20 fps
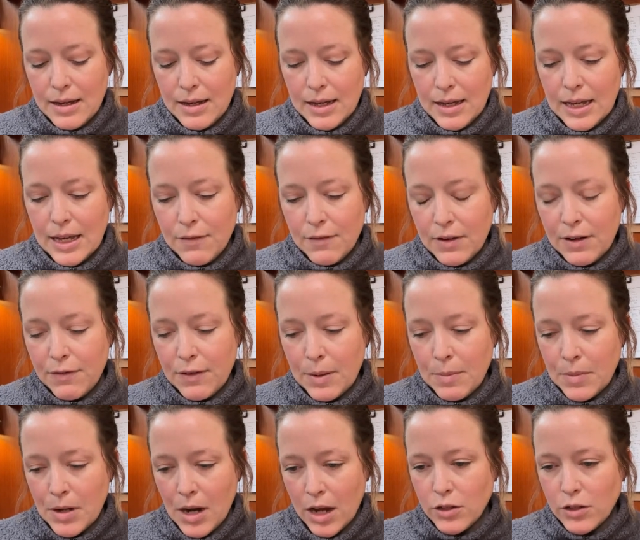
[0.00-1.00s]
even if
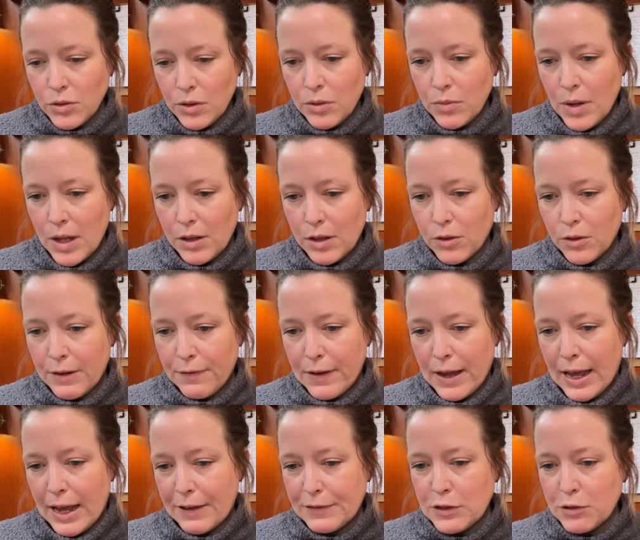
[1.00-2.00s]
I'm not doing well or if I
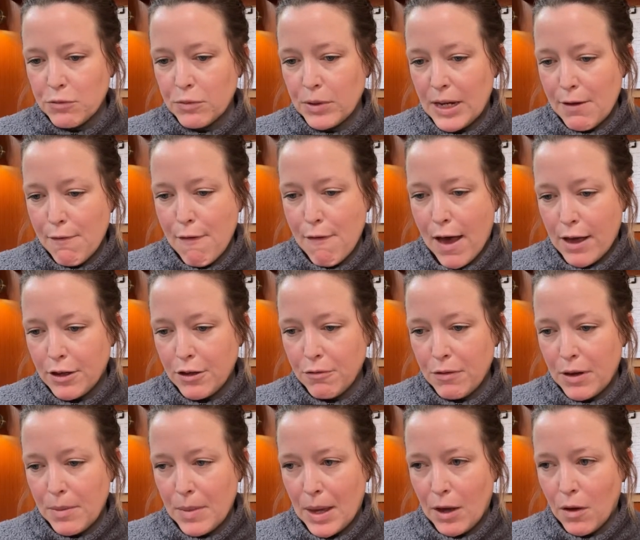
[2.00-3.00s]
have to
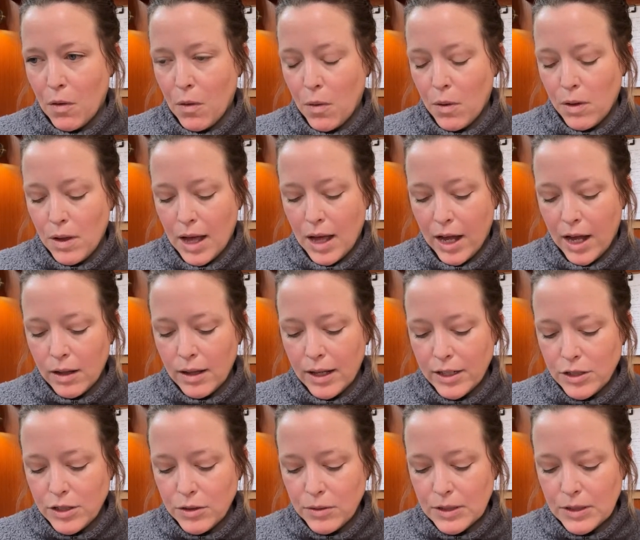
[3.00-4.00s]
reevaluate my goal, all I
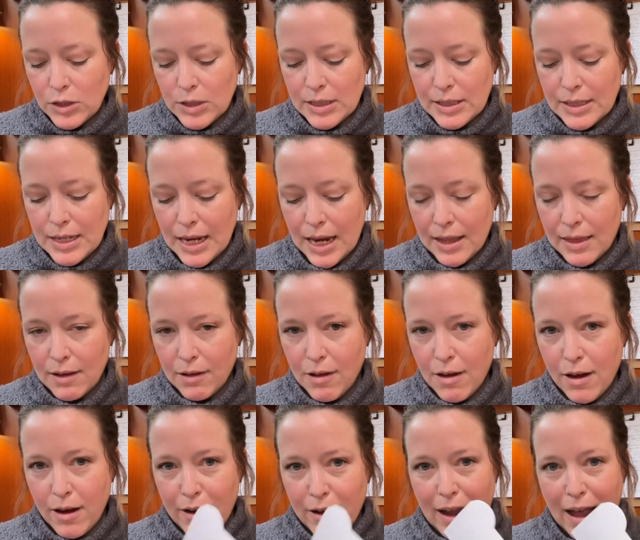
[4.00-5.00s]
do is just take the
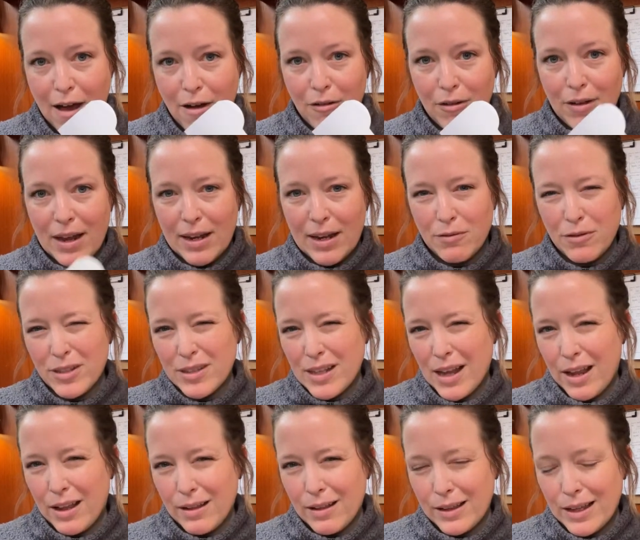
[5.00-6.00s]
card out and
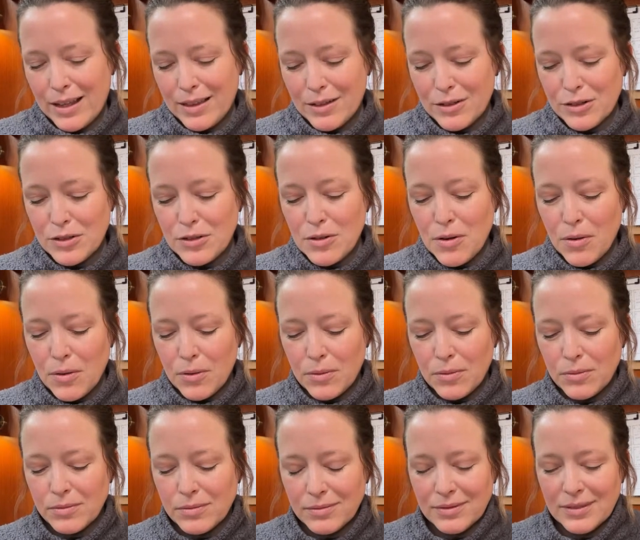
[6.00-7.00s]
recycle it. There's
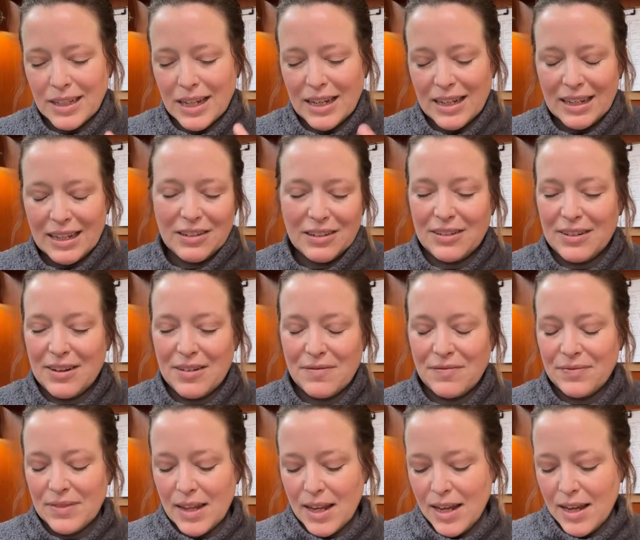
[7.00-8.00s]
no, I don't know.
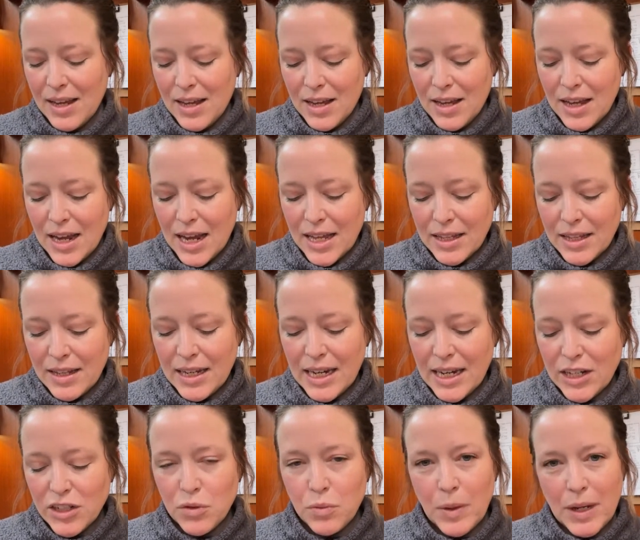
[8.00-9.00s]
And then
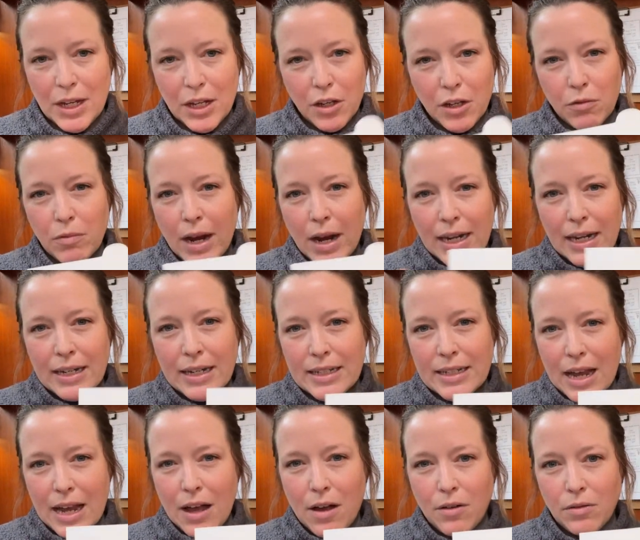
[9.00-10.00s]
each week you're writing
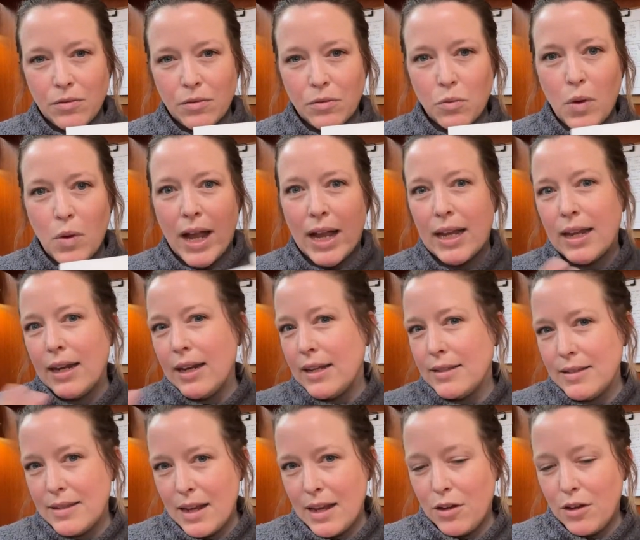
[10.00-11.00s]
down why it
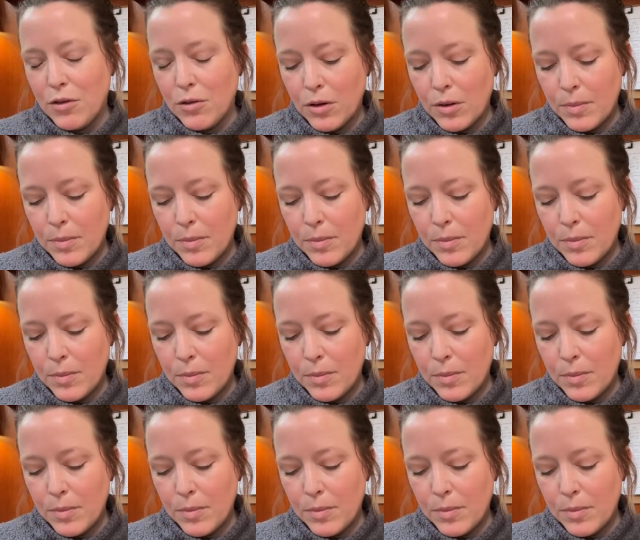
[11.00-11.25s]
is that you're